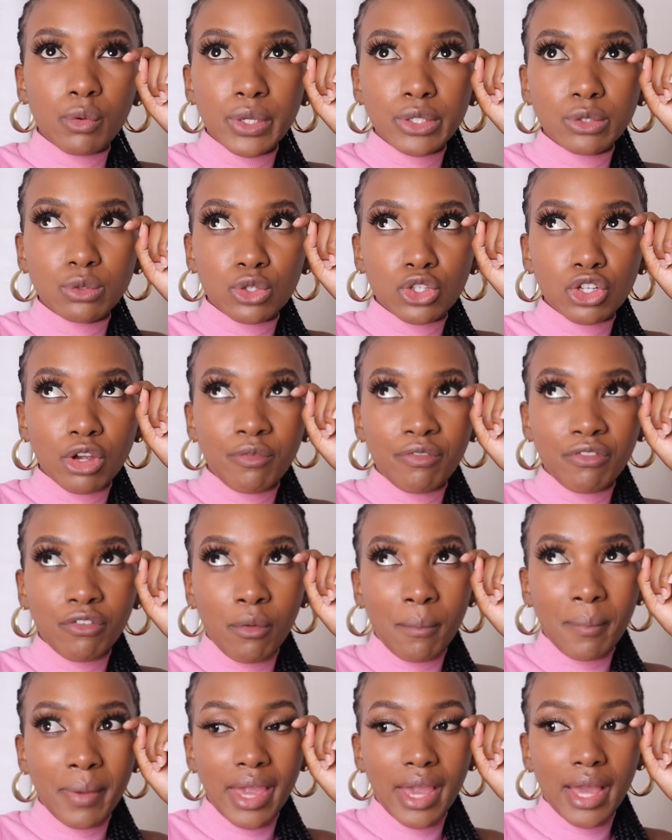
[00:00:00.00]
to shop for
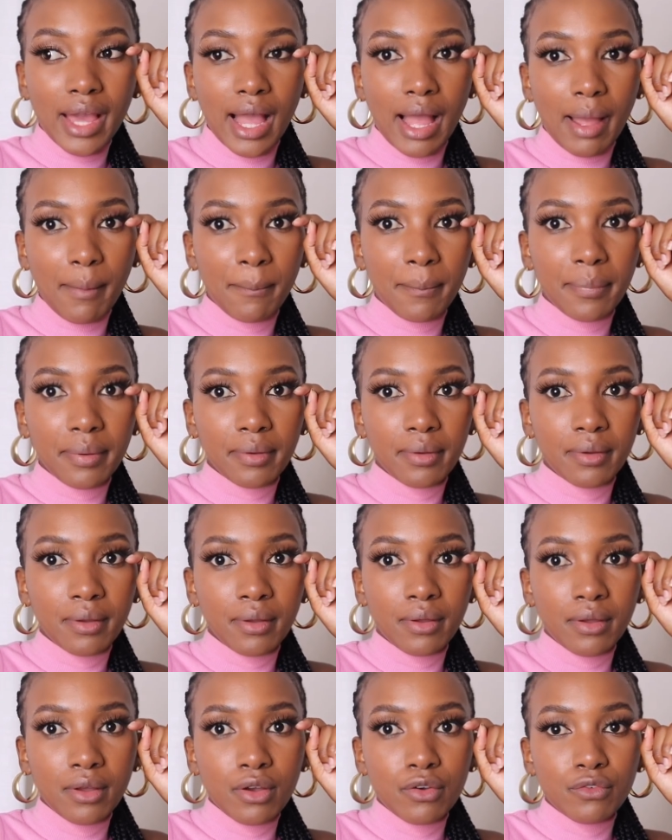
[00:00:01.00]
makeup
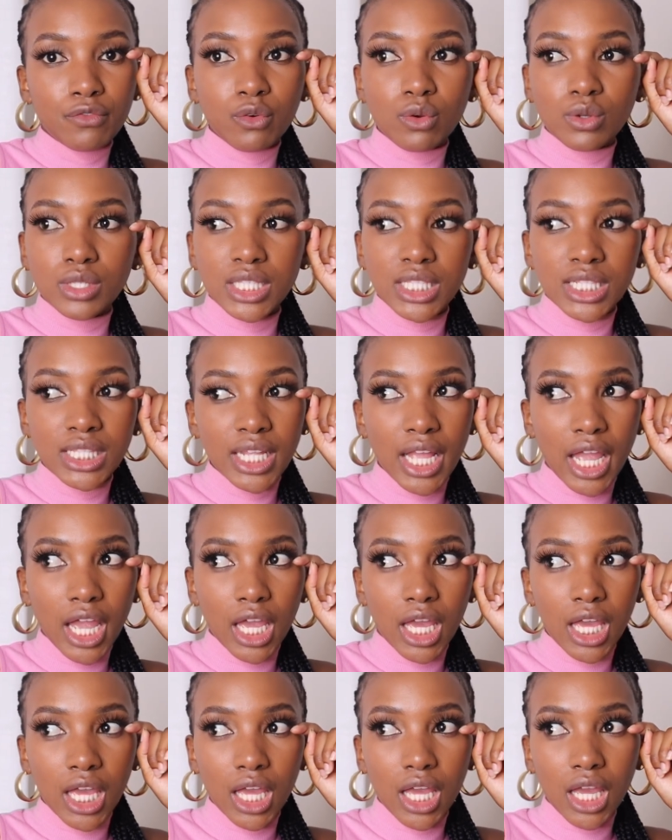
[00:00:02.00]
for
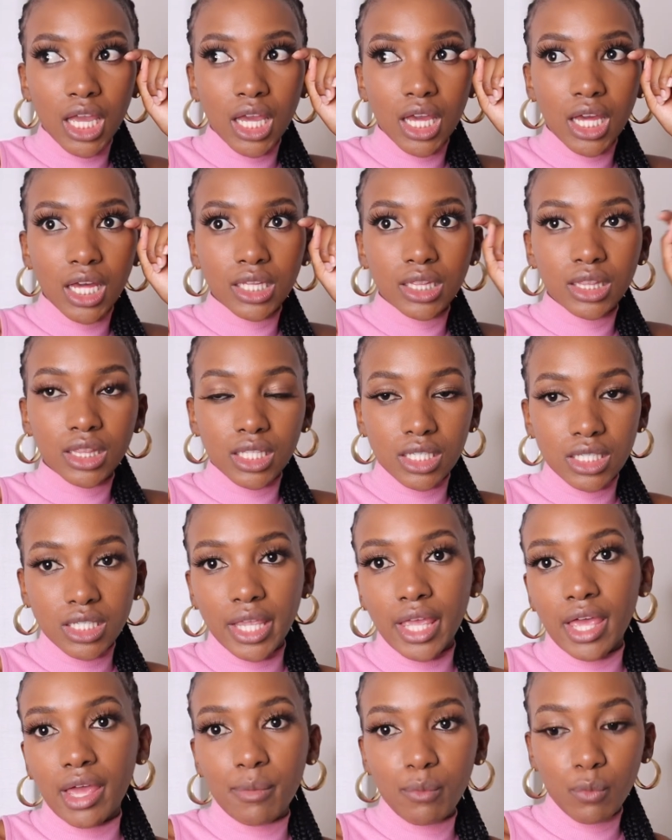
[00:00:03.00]
Snae at this
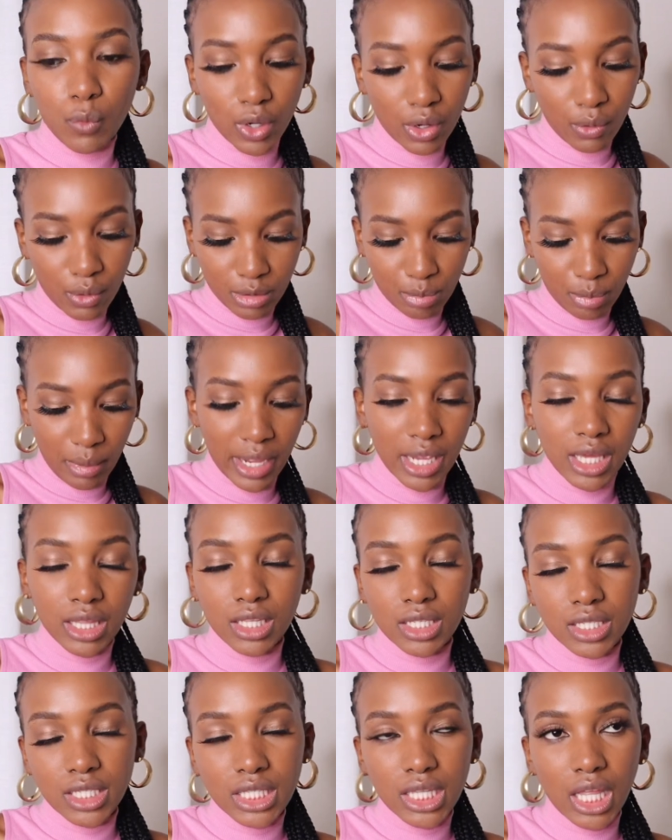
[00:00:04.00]
camp when I was buying
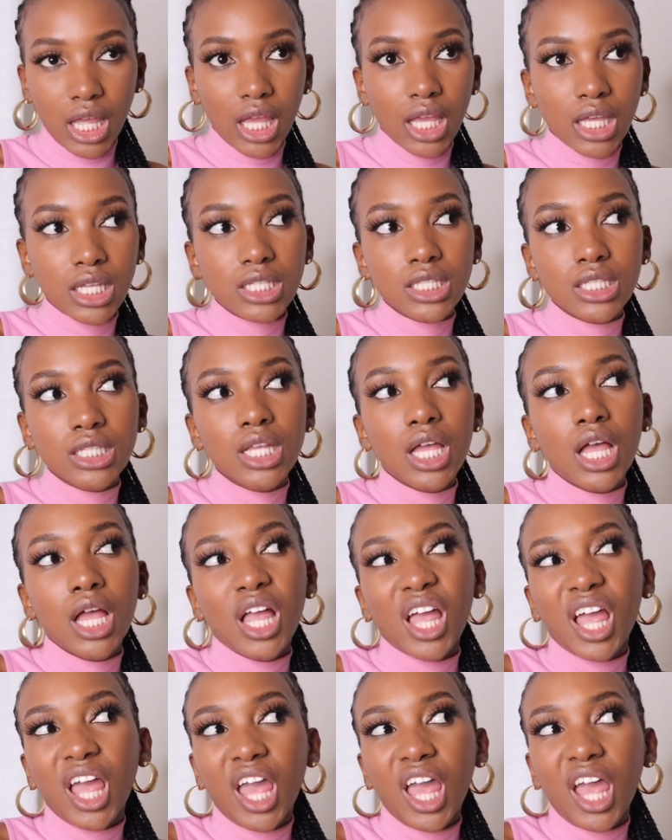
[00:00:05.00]
these things.
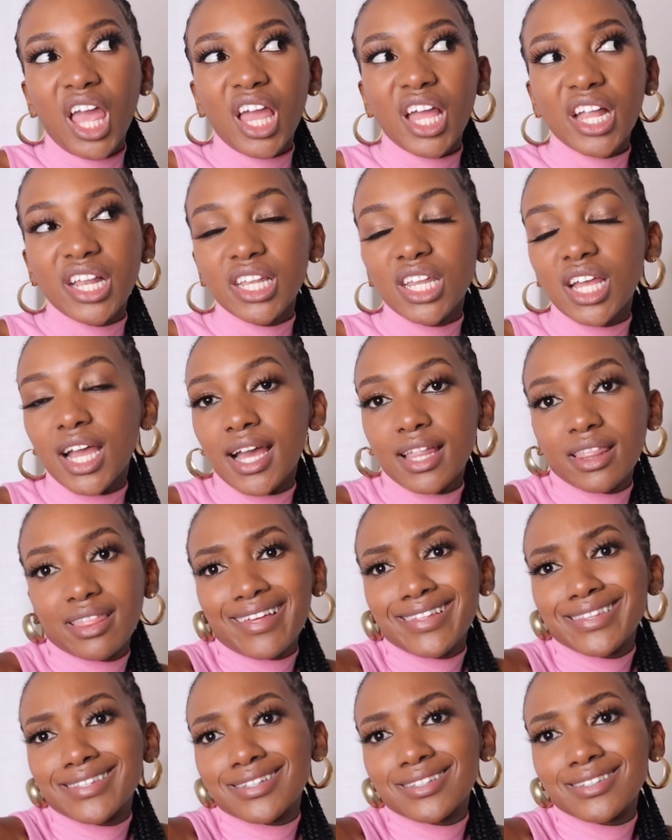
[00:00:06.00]
And yeah,
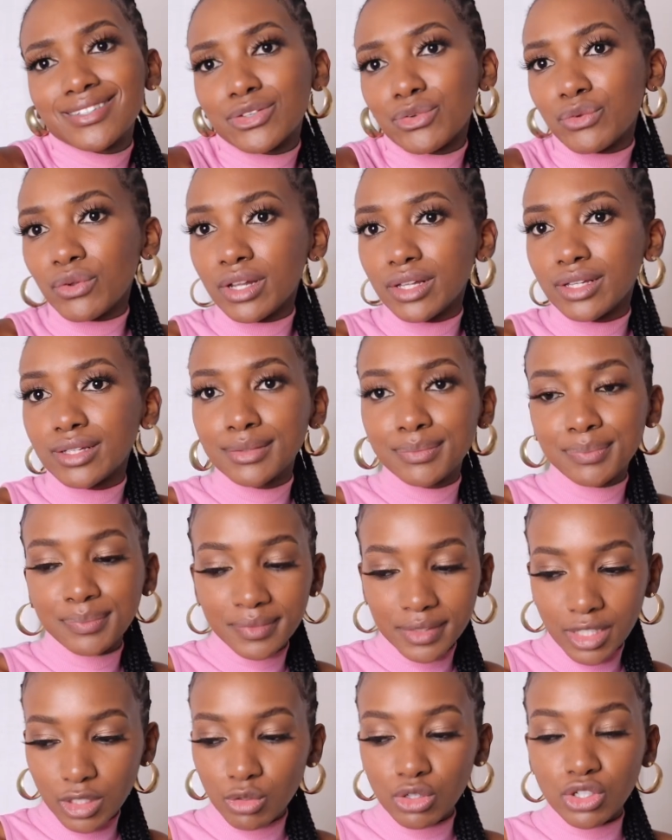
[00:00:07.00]
that's it. Really,
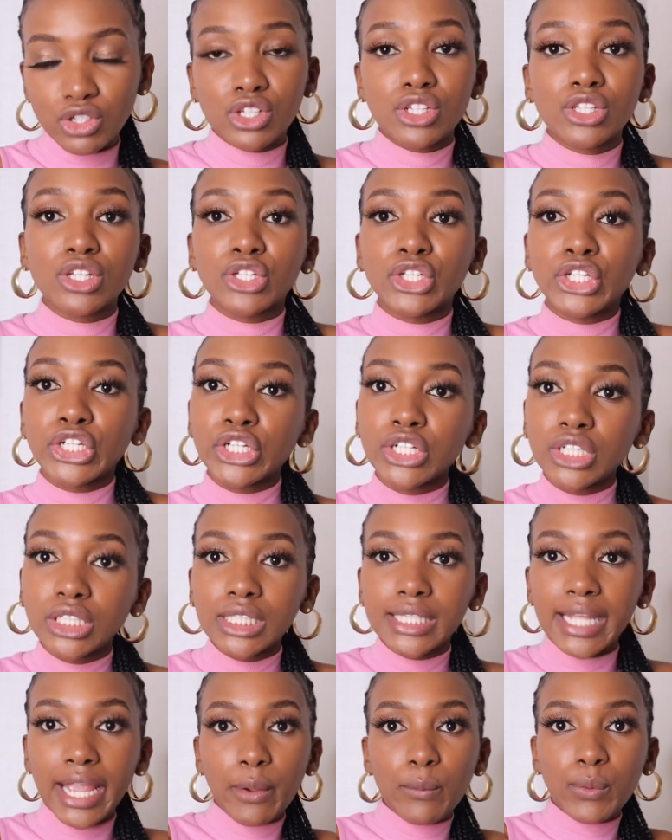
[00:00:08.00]
it was just a chill
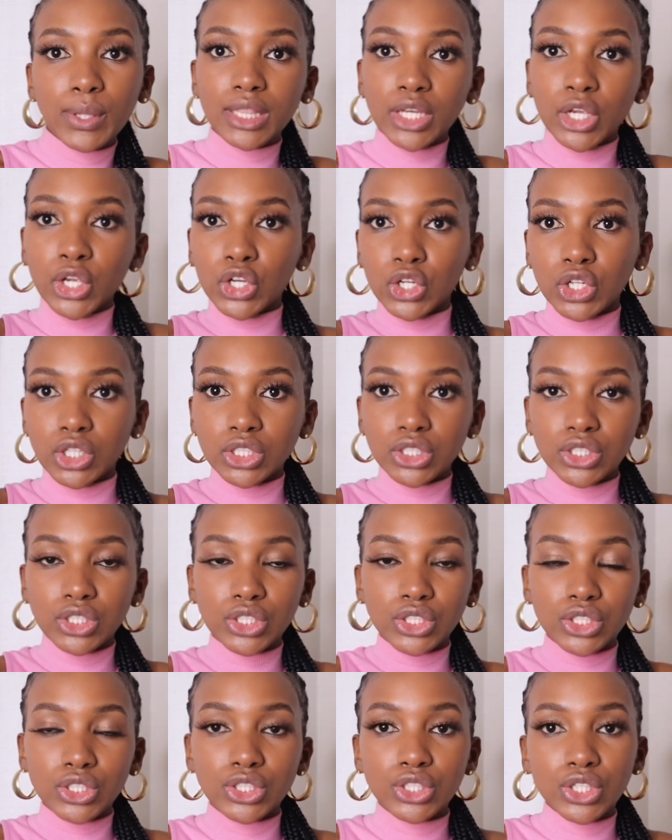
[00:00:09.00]
day with the
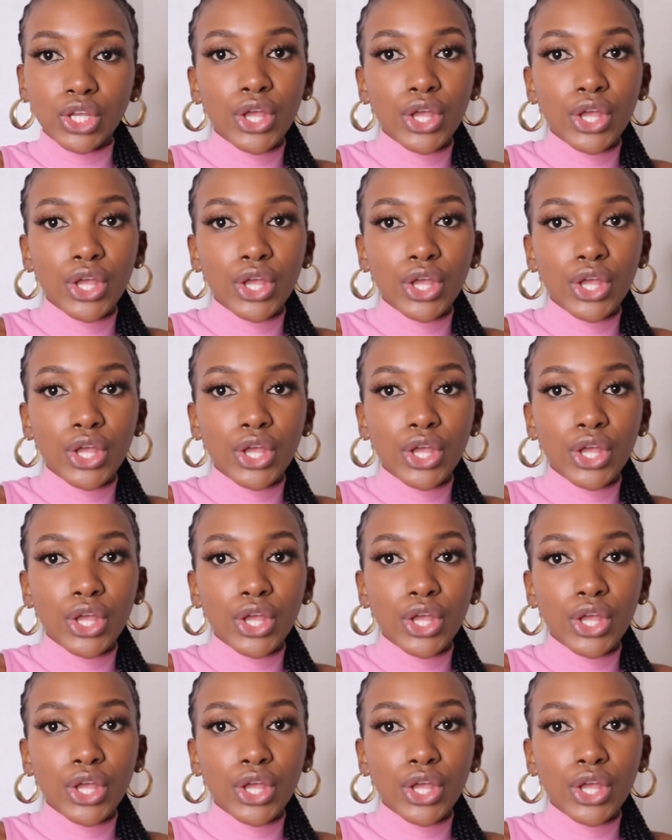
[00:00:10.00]
girls.